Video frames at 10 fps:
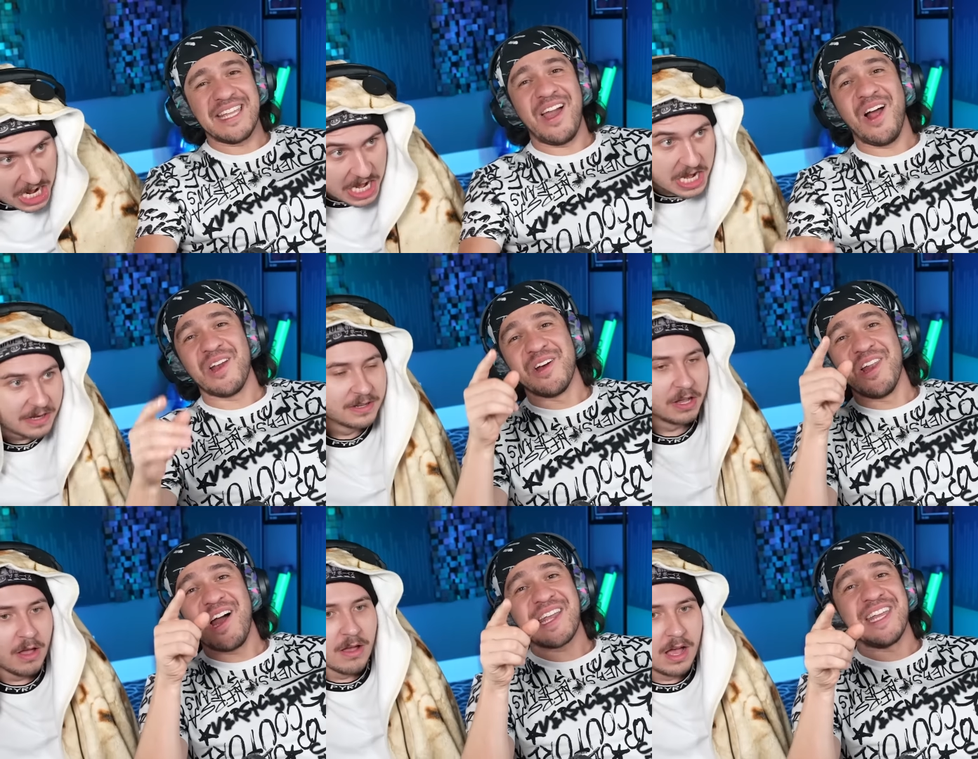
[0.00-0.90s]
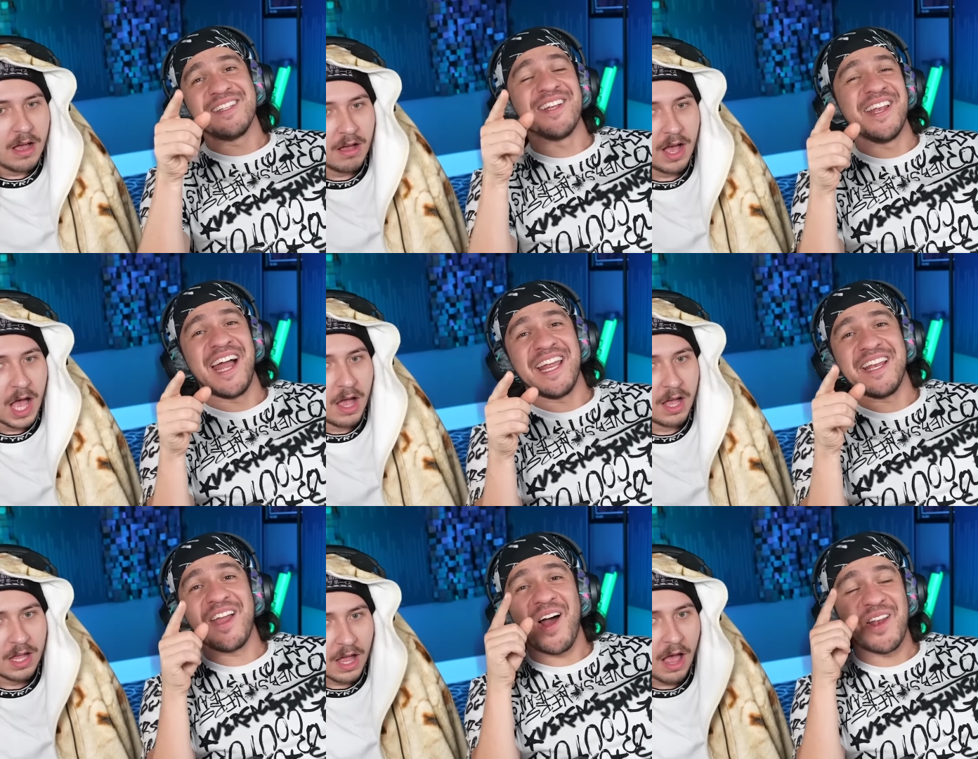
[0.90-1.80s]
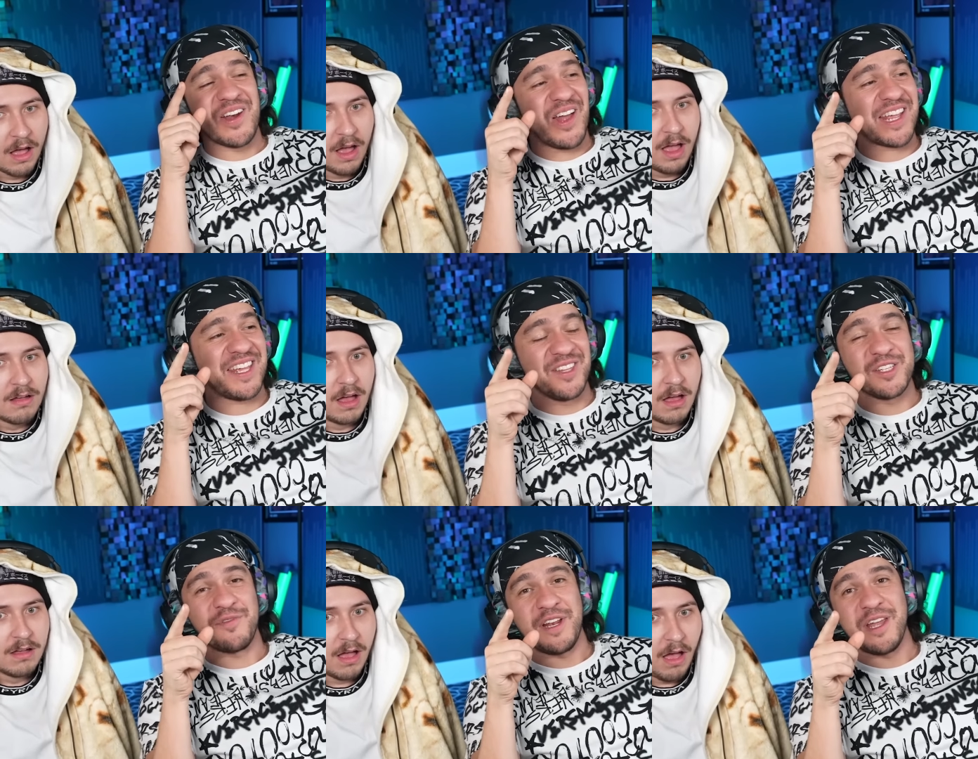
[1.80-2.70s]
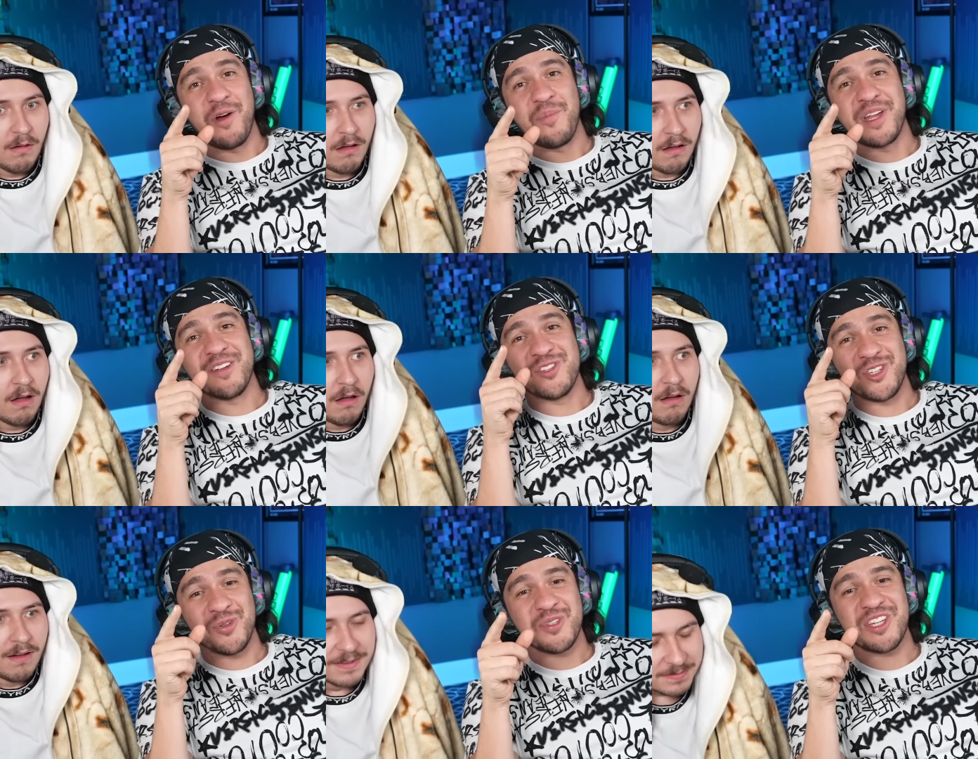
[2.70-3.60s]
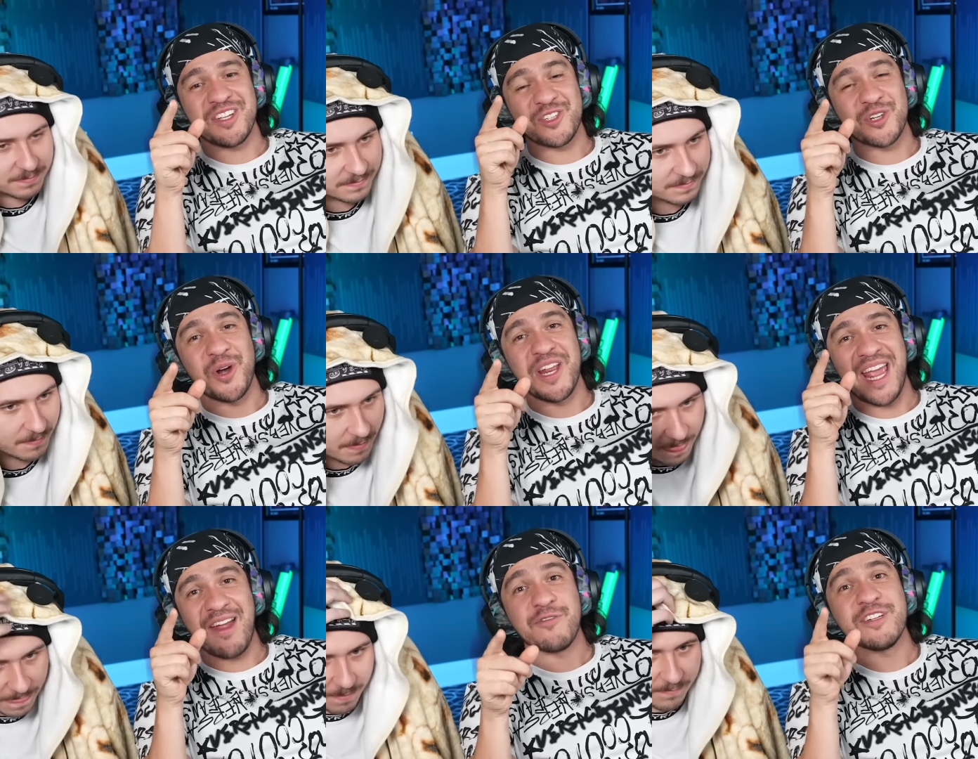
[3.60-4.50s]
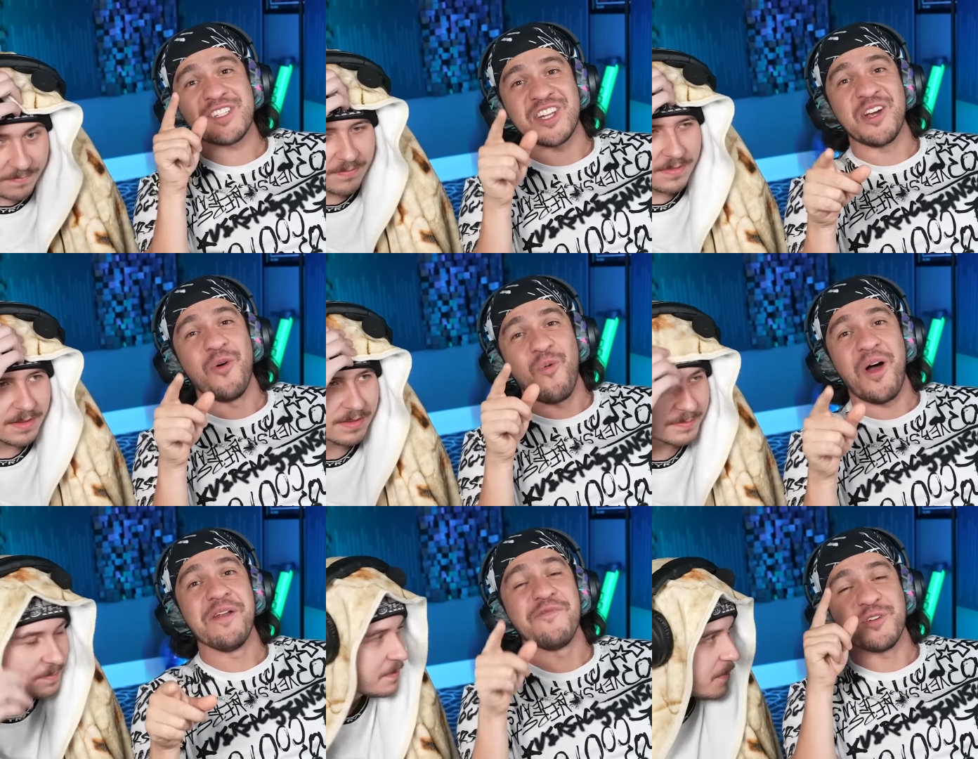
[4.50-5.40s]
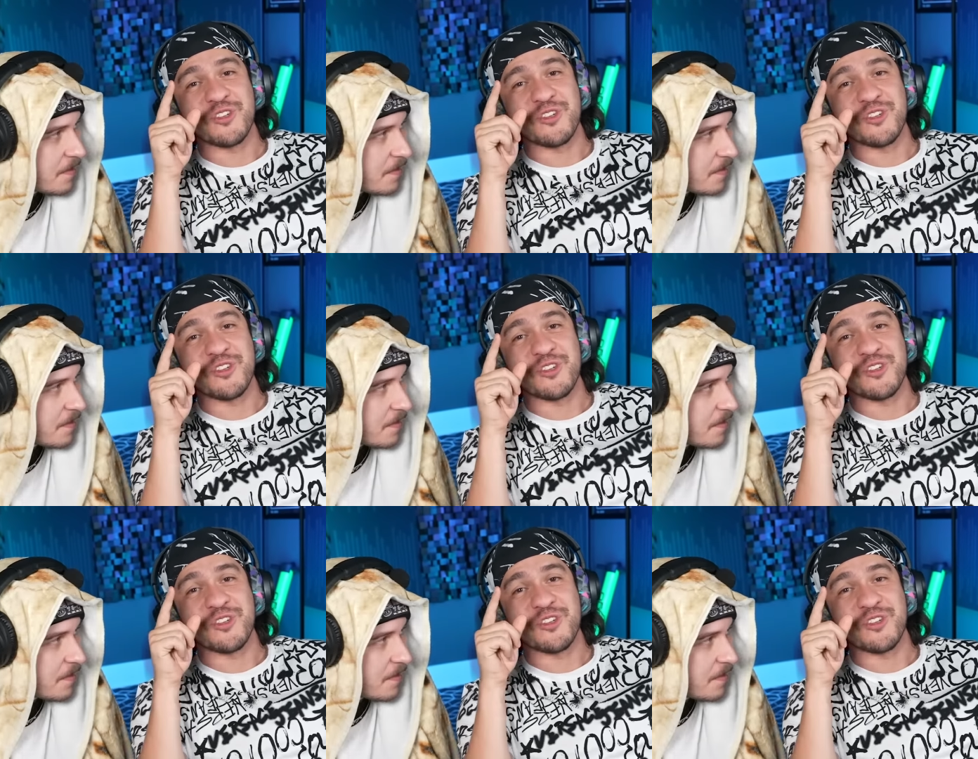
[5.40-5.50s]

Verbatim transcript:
Speaker 1: y'all are lucky tonight. Y'all are lucky this video because Juicy is turning every single one of your